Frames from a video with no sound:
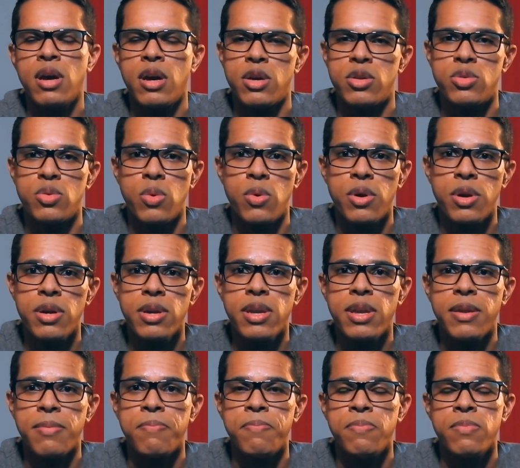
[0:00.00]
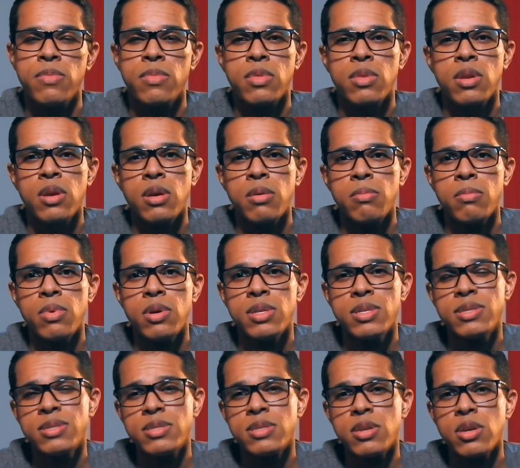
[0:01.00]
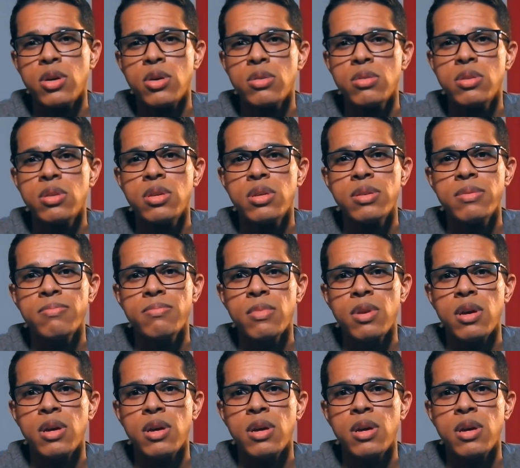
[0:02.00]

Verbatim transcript: hardworking. But seldom